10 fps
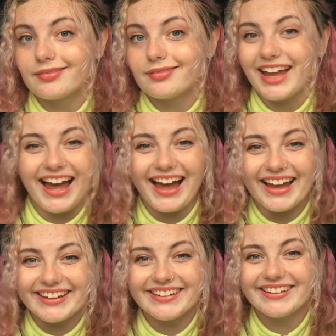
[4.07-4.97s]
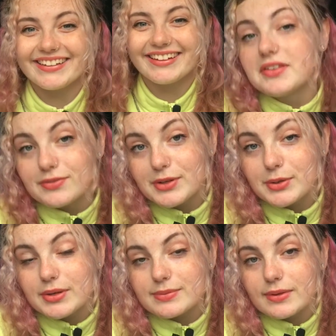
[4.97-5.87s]
Hi! This video
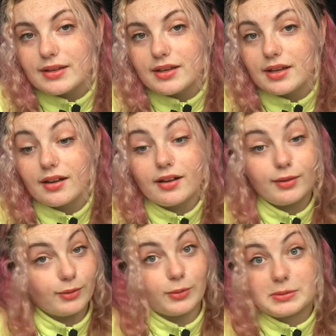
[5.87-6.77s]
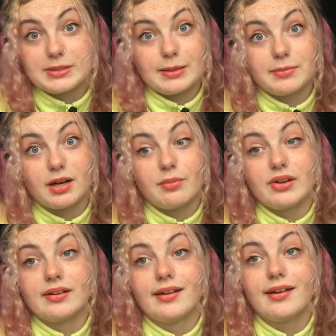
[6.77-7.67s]
has been a long time
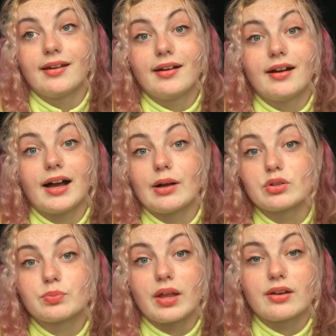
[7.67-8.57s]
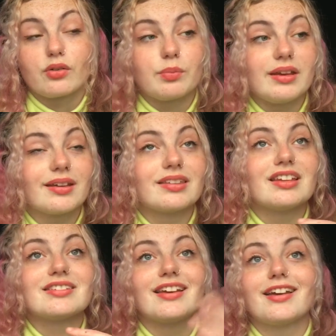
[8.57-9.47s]
coming. I was planning on making
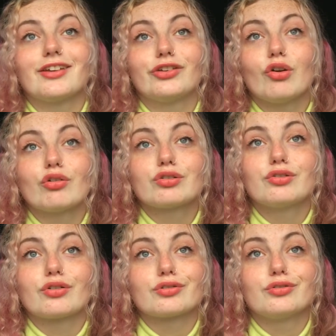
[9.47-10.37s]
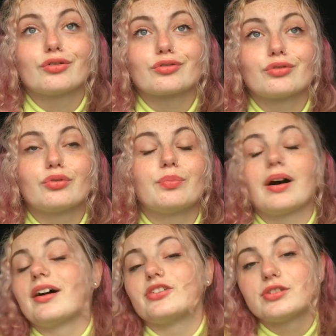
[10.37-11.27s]
this yonks and yonks and yonks ago, but
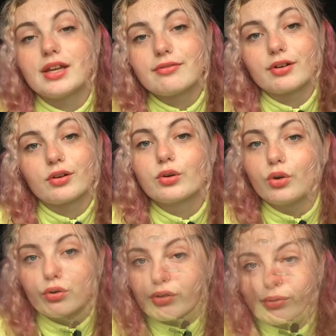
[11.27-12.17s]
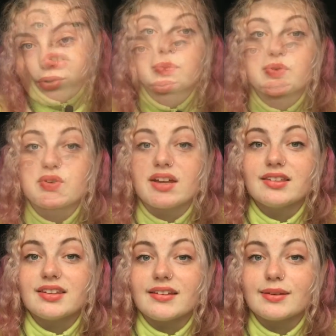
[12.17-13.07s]
I just never got around to jump straight
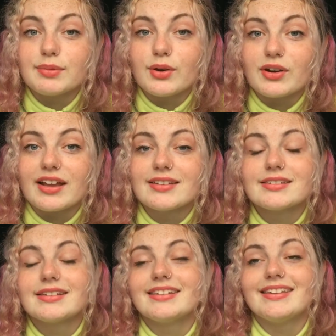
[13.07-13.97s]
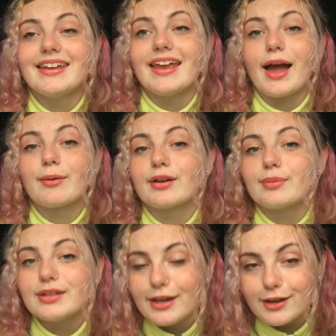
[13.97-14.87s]
into it, to be honest. Today I'm going to be
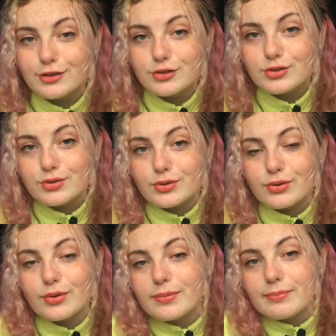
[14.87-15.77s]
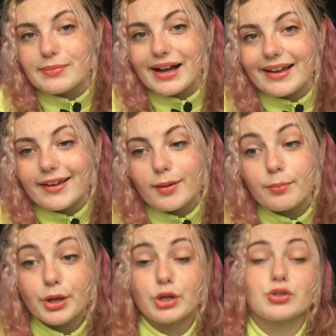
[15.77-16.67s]
taking you through my
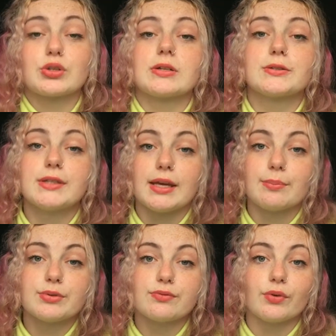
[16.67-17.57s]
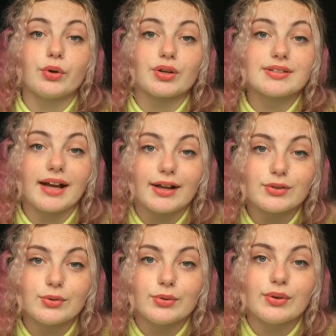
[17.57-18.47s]
personal tips for
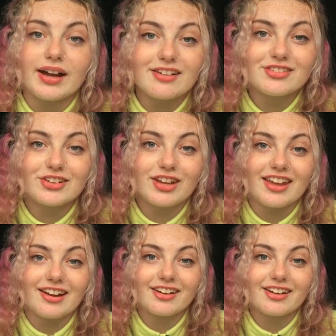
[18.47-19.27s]
tattoo aftercare.